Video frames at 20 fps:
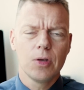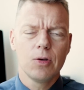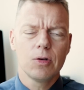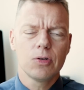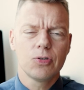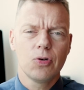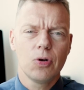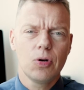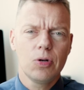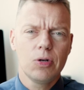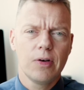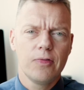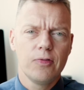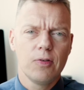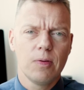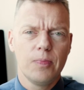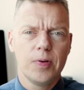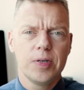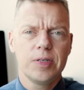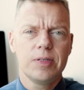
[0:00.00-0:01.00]
you're certain of
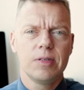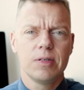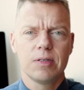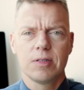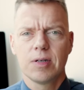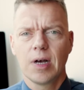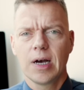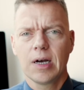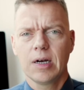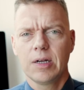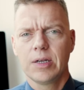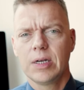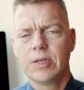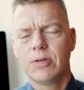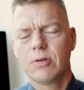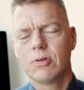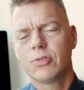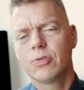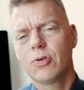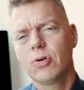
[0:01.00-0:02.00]
your business target and
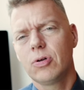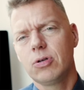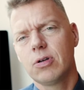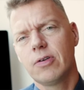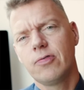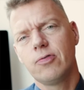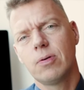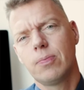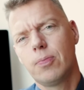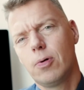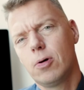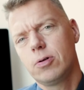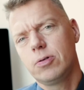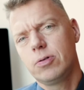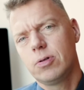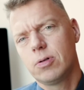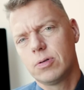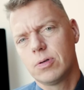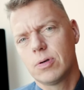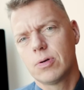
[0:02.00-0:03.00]
you're certain of your
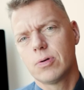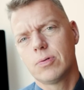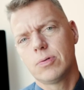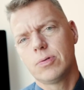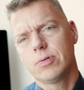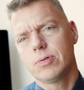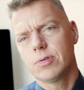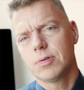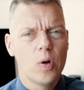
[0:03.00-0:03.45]
personal goals.